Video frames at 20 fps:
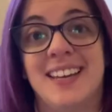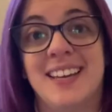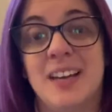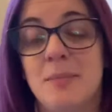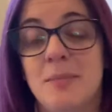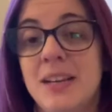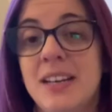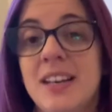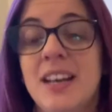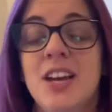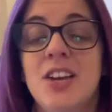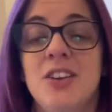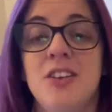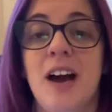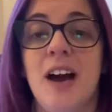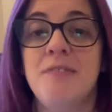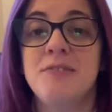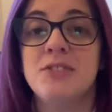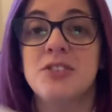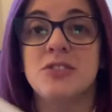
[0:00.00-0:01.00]
I mean, you
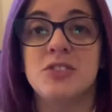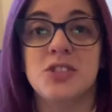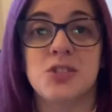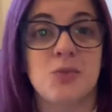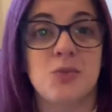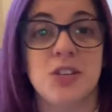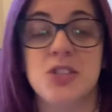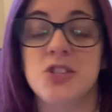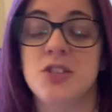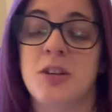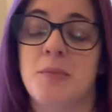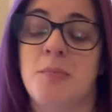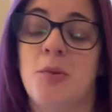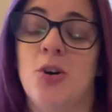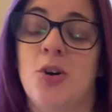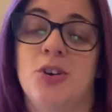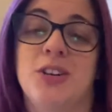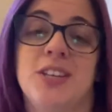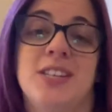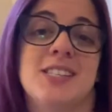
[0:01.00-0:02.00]
have to go straight to the
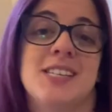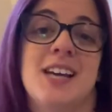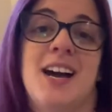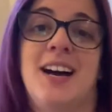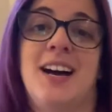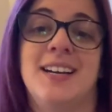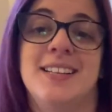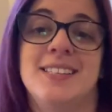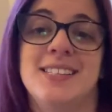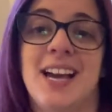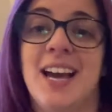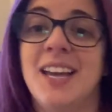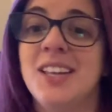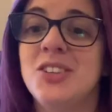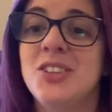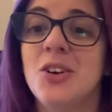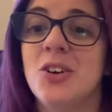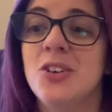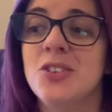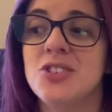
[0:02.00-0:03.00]
point, and I
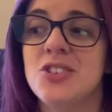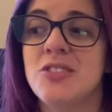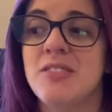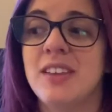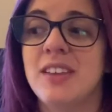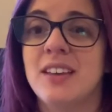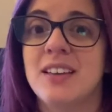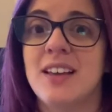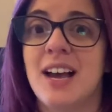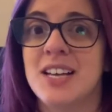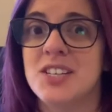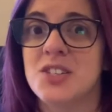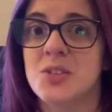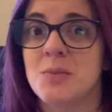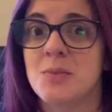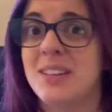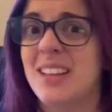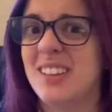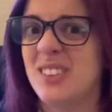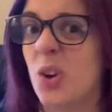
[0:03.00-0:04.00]
don't think it has to
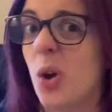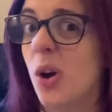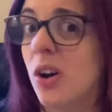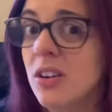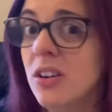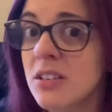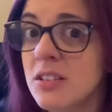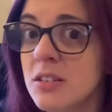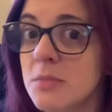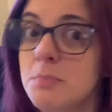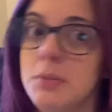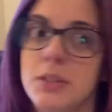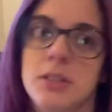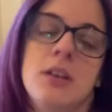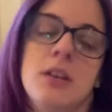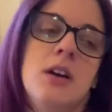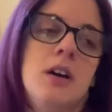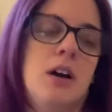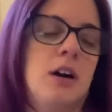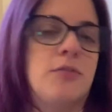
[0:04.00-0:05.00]
be that long. But
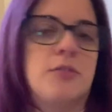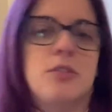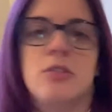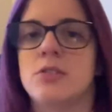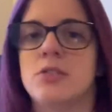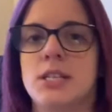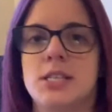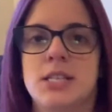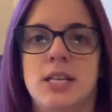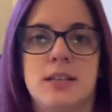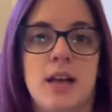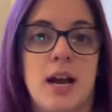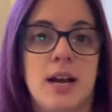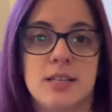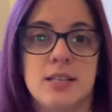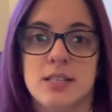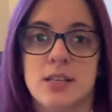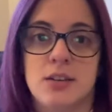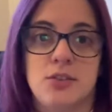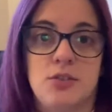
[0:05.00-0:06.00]
of course, I said,
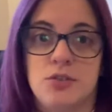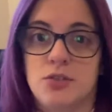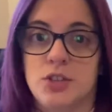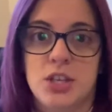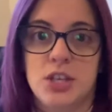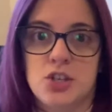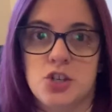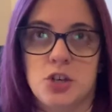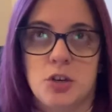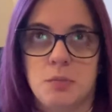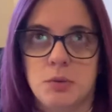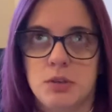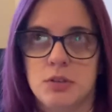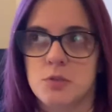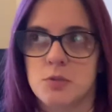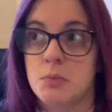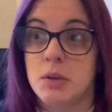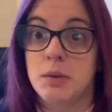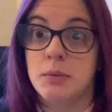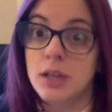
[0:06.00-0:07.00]
ask your teacher,
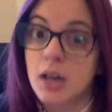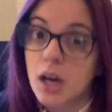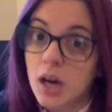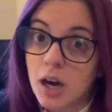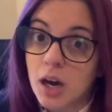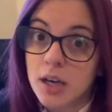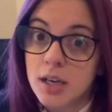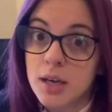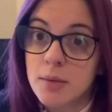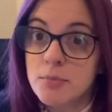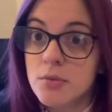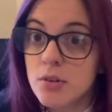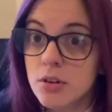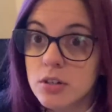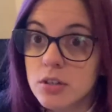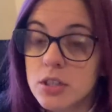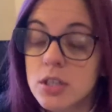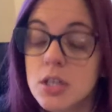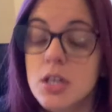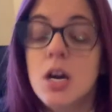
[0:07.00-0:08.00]
because maybe I am
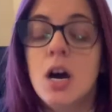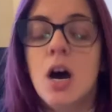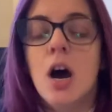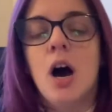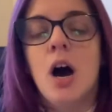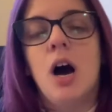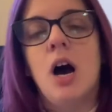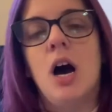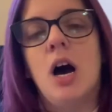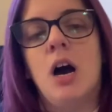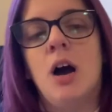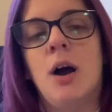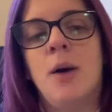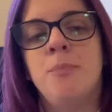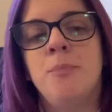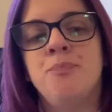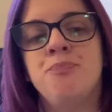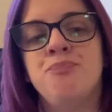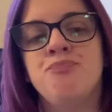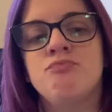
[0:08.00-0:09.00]
wrong.
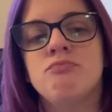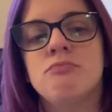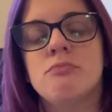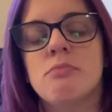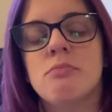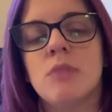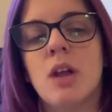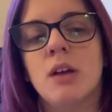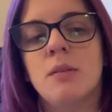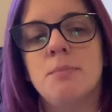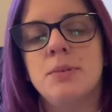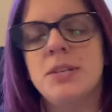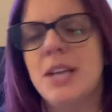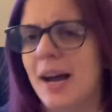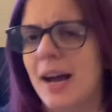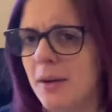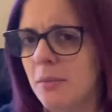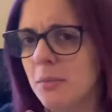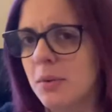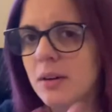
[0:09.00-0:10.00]
But
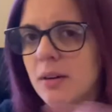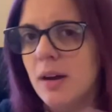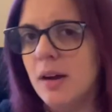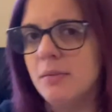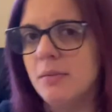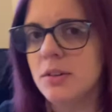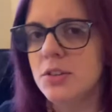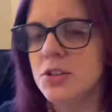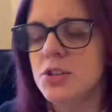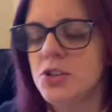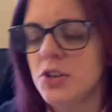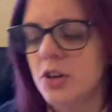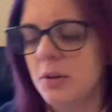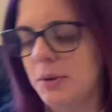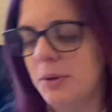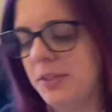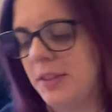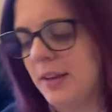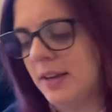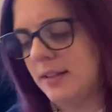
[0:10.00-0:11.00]
yeah, I'm going to talk
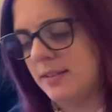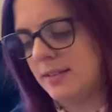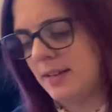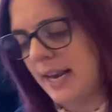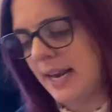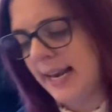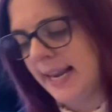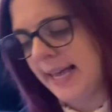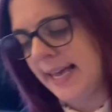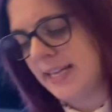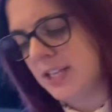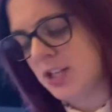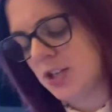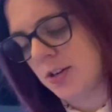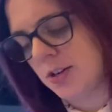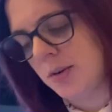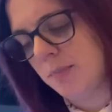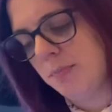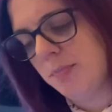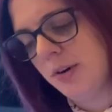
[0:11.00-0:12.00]
about that
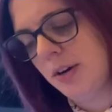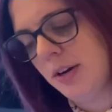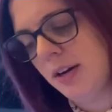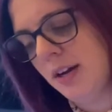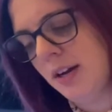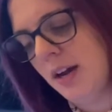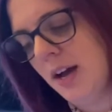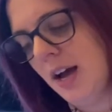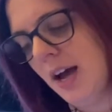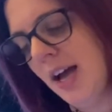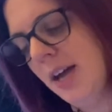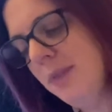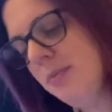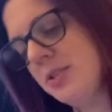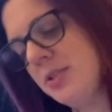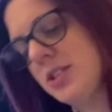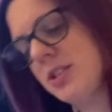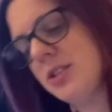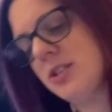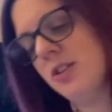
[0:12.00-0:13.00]
later. But I
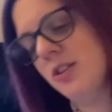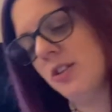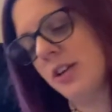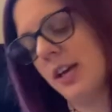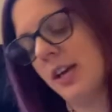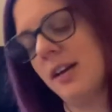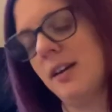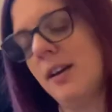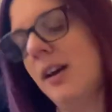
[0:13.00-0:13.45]
was just looking.